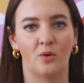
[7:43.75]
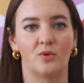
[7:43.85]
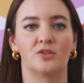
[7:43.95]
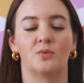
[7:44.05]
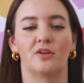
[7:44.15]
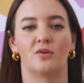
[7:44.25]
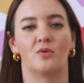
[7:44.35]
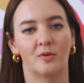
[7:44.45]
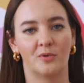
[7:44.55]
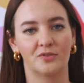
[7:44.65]
which is one of the
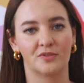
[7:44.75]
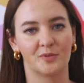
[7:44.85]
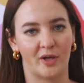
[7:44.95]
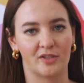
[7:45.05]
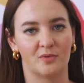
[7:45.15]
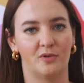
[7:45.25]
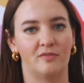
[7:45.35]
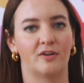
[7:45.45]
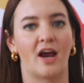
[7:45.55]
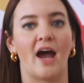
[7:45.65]
hormones responsible
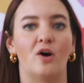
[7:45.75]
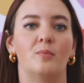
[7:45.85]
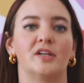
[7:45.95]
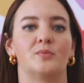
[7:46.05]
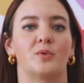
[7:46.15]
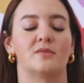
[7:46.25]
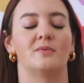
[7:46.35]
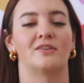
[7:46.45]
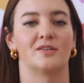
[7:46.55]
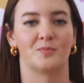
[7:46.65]
for how much breast
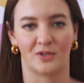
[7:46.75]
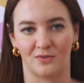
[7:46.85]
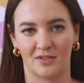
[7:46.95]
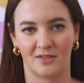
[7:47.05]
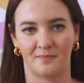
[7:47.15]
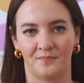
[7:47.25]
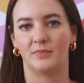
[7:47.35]
milk is produced.